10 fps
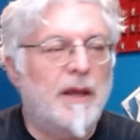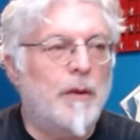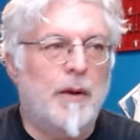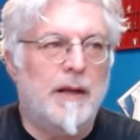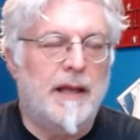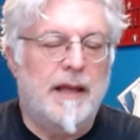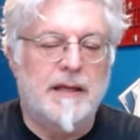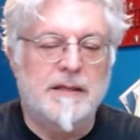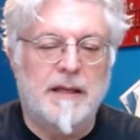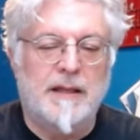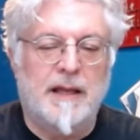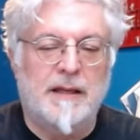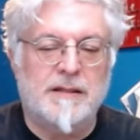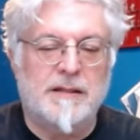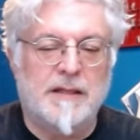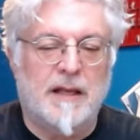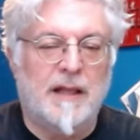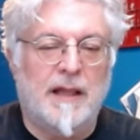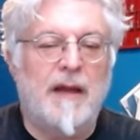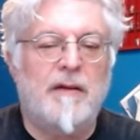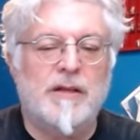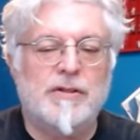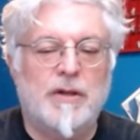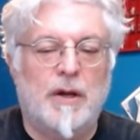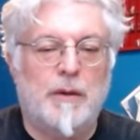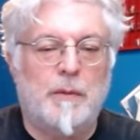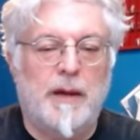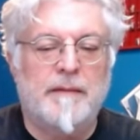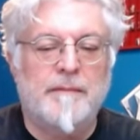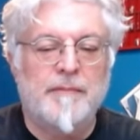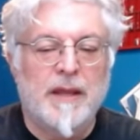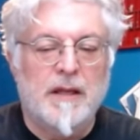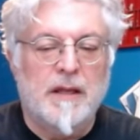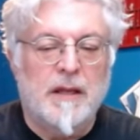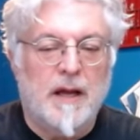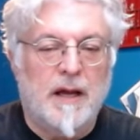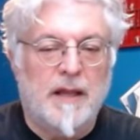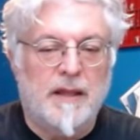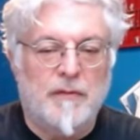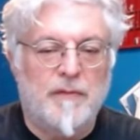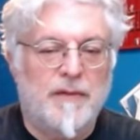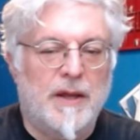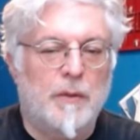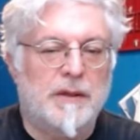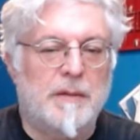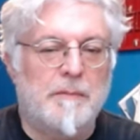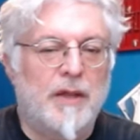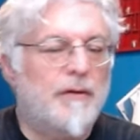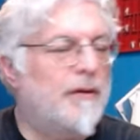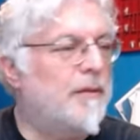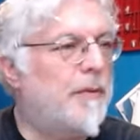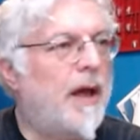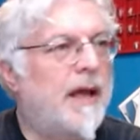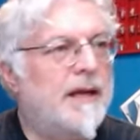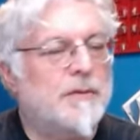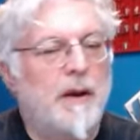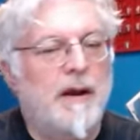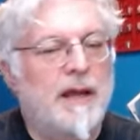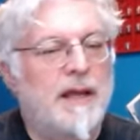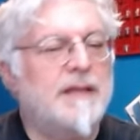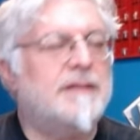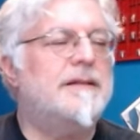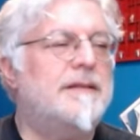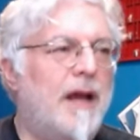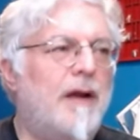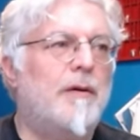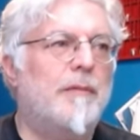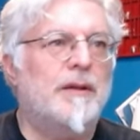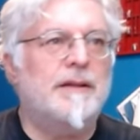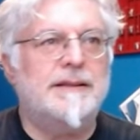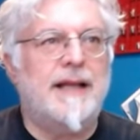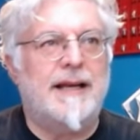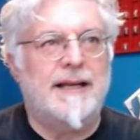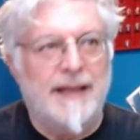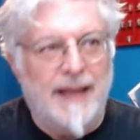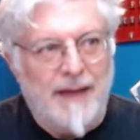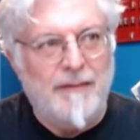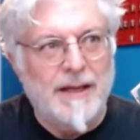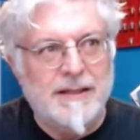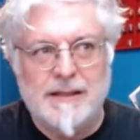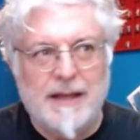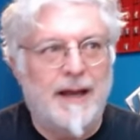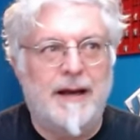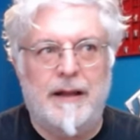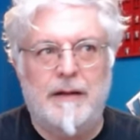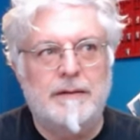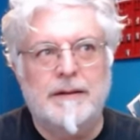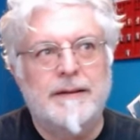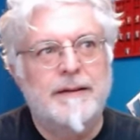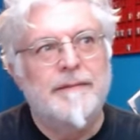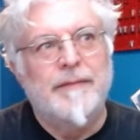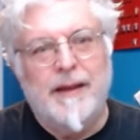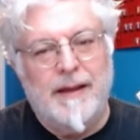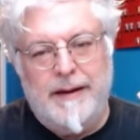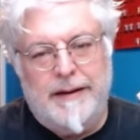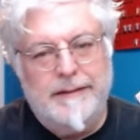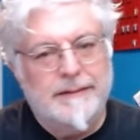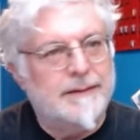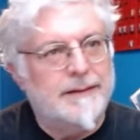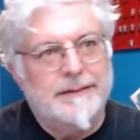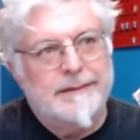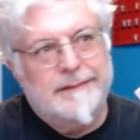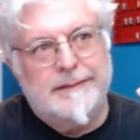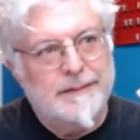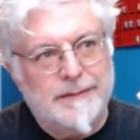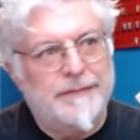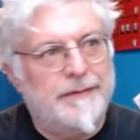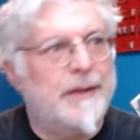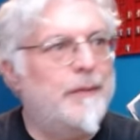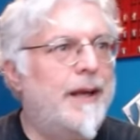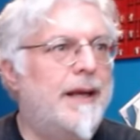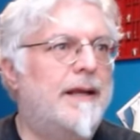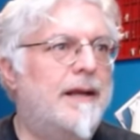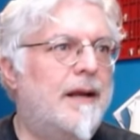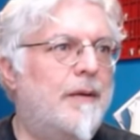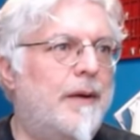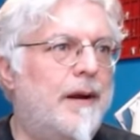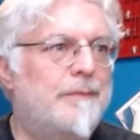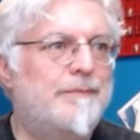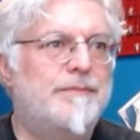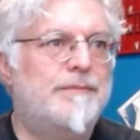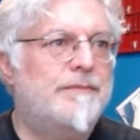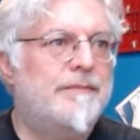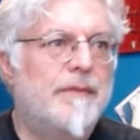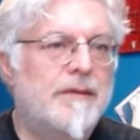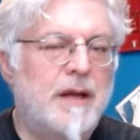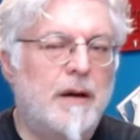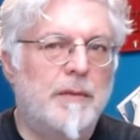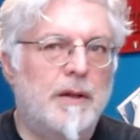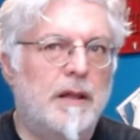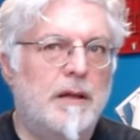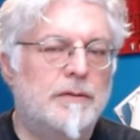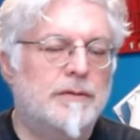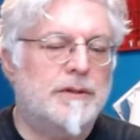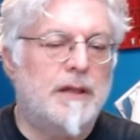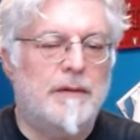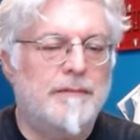you want, ladies. And then this is a hilarious joke where uh, they reveal what the mother of the bride is wearing, and it's terrible. Isn't that hilarious? I don't know. I don't know. It's a, it's a friggin' wedding. You got to wear terrible clothes. So,